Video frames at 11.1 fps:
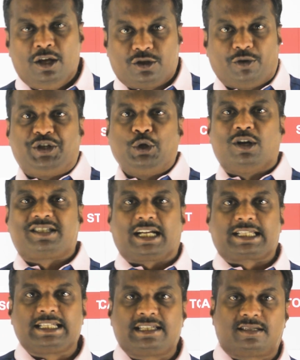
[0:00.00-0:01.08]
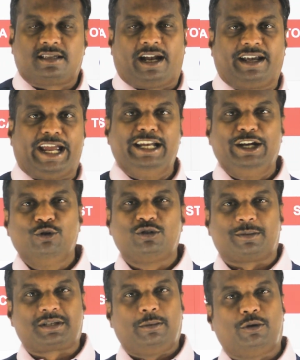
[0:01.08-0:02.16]
So wish you all success and kindly do
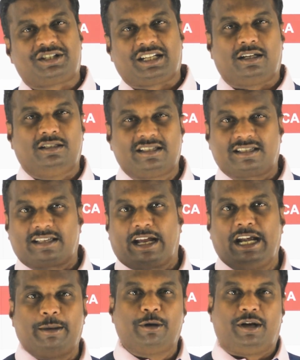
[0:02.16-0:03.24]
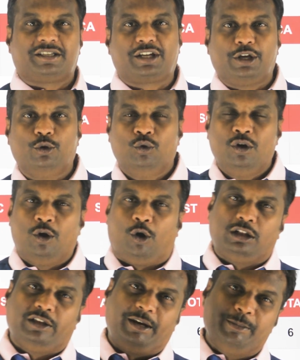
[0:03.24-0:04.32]
subscribe our channel. This is the second time I'm asking you.
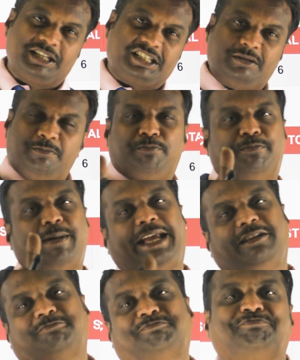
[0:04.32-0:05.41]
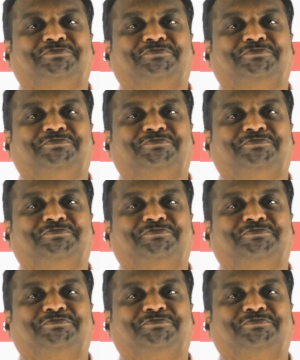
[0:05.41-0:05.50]
All the very best. Bye.